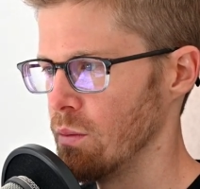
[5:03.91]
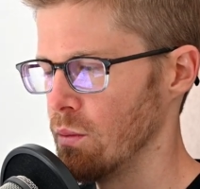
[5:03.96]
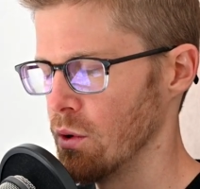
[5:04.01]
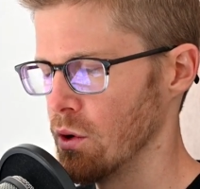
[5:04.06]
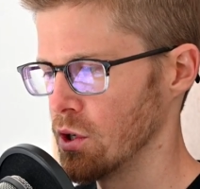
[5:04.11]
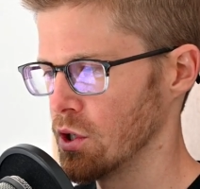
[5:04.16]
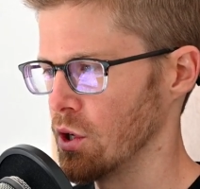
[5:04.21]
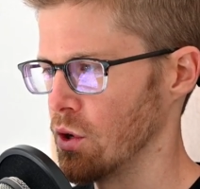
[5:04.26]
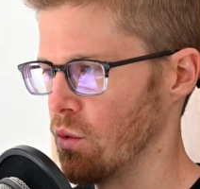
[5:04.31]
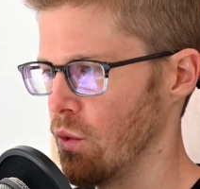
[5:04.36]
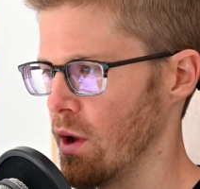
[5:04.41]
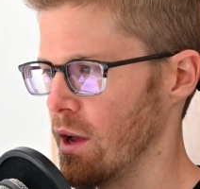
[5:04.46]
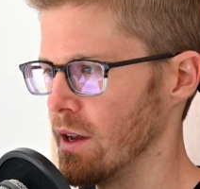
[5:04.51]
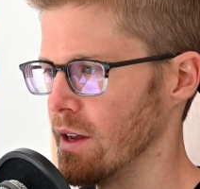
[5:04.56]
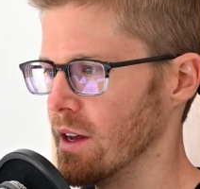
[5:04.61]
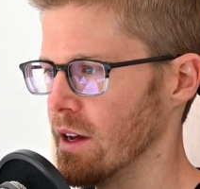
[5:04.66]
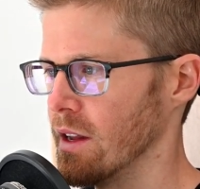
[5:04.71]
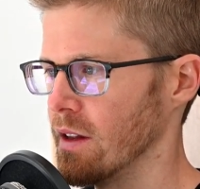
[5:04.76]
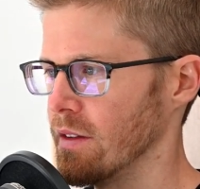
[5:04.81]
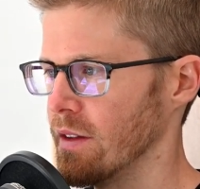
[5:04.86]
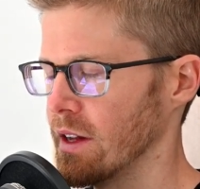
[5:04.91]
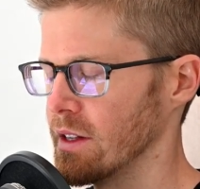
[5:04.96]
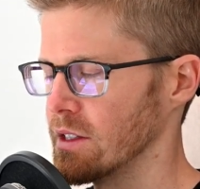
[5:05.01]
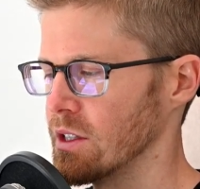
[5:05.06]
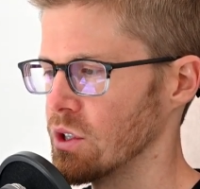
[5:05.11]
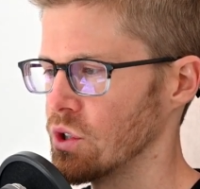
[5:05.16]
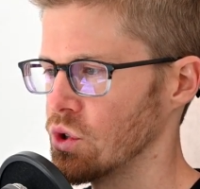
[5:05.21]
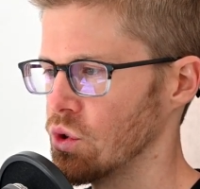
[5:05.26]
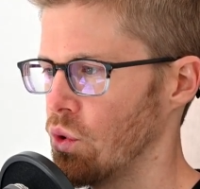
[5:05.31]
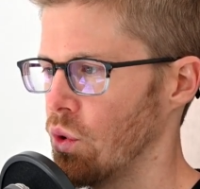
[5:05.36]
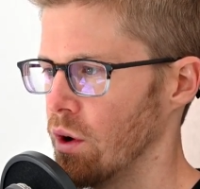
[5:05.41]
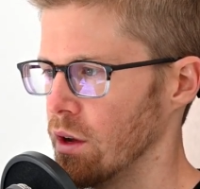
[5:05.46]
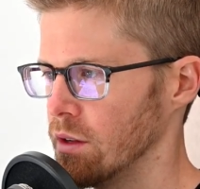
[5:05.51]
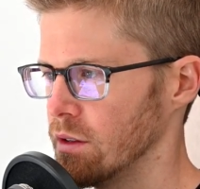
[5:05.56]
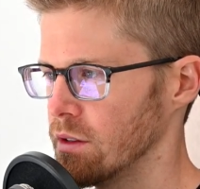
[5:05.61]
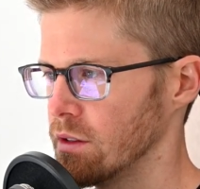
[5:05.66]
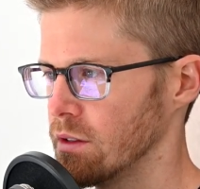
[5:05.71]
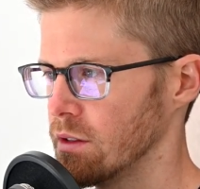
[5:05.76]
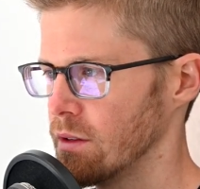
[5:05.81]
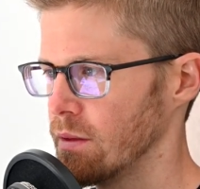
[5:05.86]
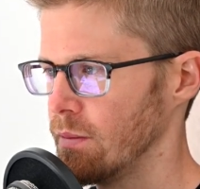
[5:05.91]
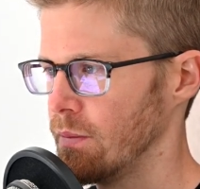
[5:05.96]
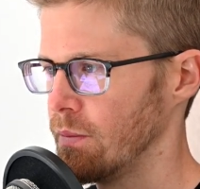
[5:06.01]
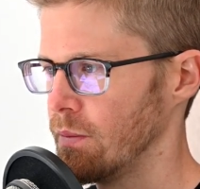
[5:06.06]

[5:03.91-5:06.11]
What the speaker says: push it away again? That's a choice.